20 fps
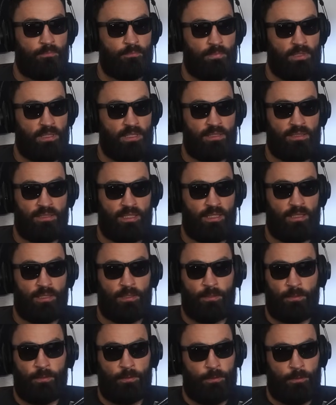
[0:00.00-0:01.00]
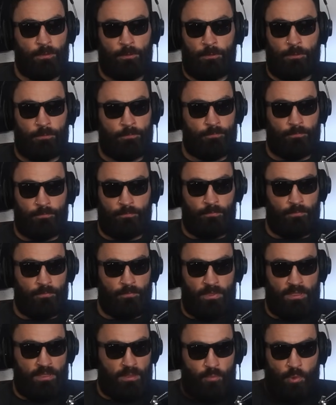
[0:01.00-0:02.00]
He's like,
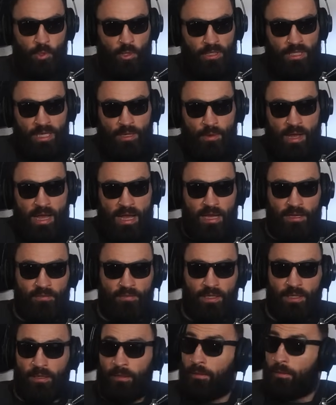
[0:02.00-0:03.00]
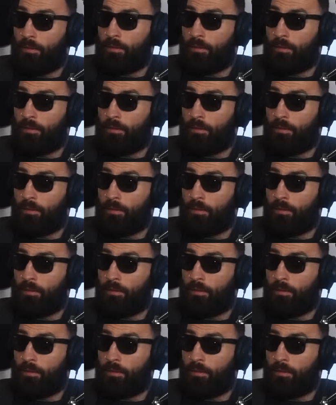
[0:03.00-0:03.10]
Paul, I take my hat off to you.